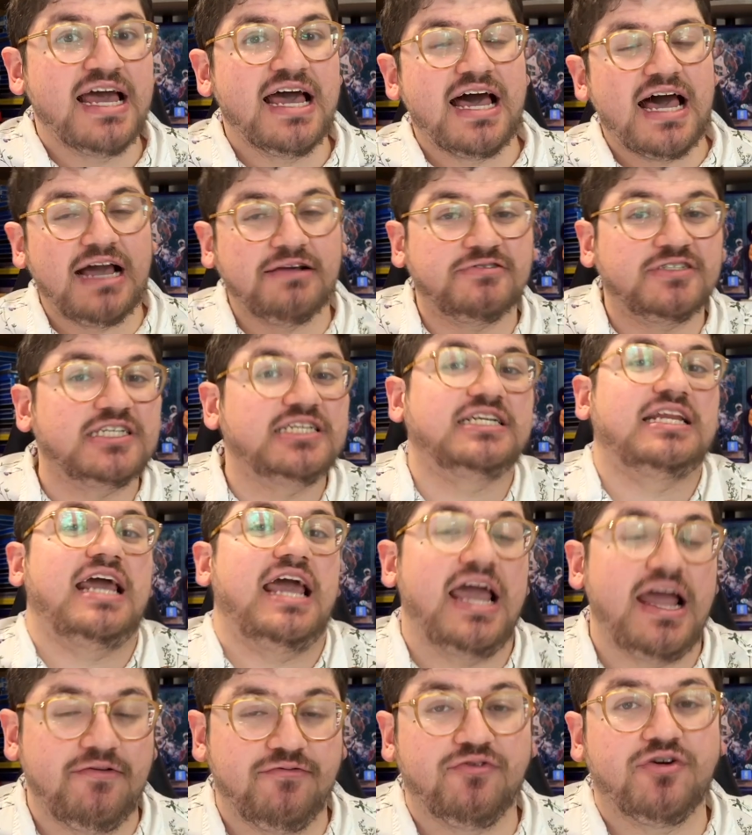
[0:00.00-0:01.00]
I've seen
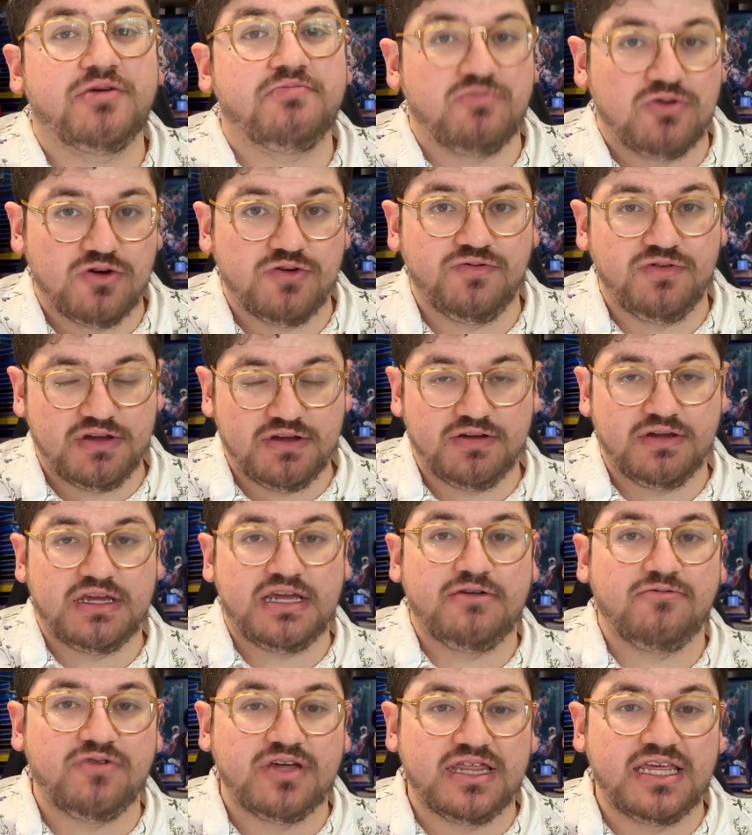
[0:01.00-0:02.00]
every movie
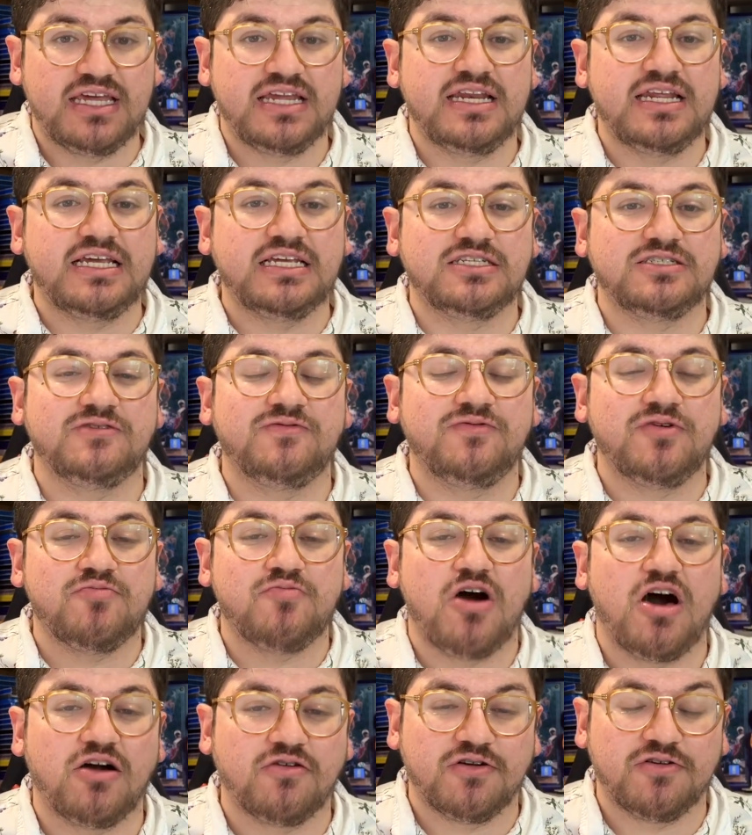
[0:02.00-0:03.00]
within his
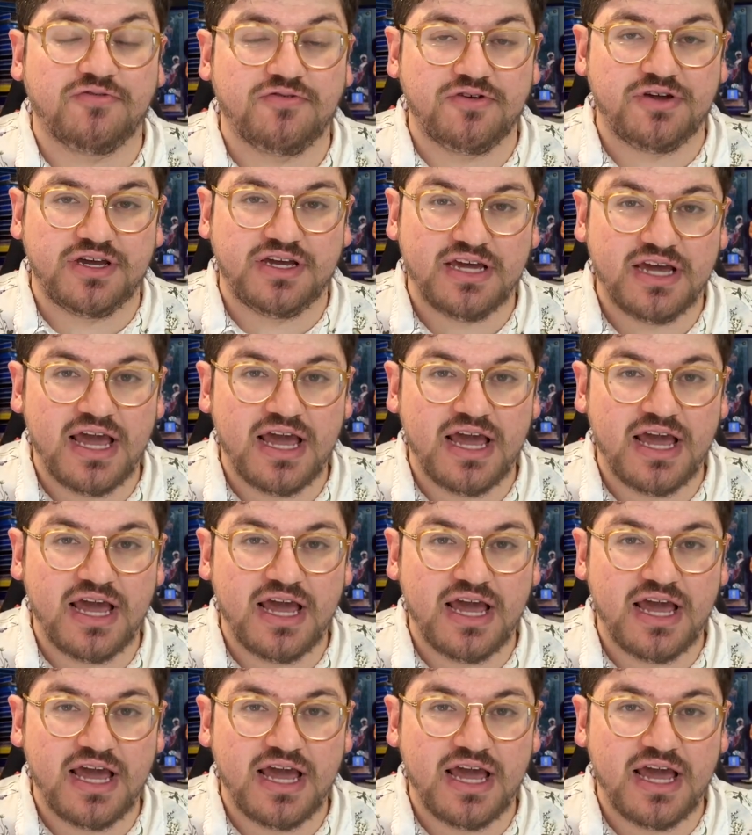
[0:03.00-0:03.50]
filmography.